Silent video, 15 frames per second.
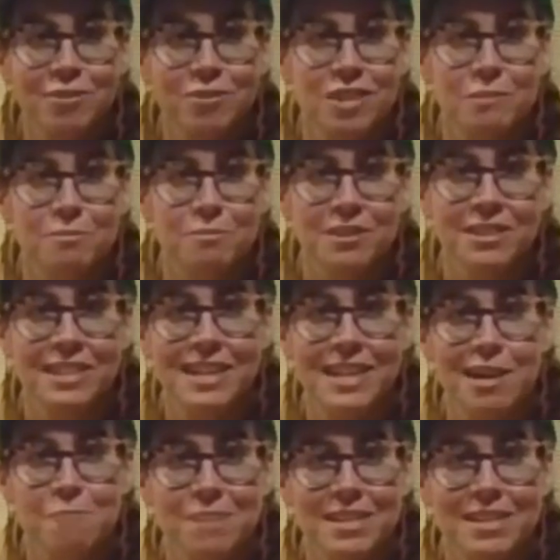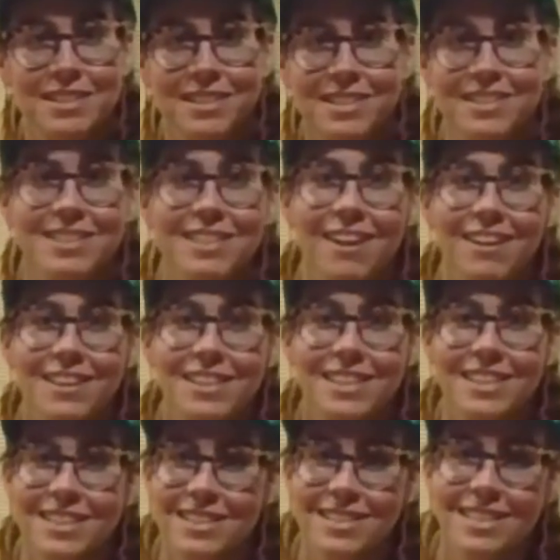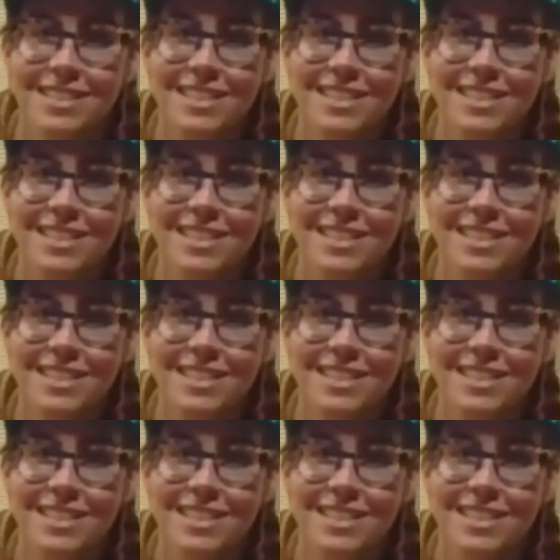all things easy weeknight meals,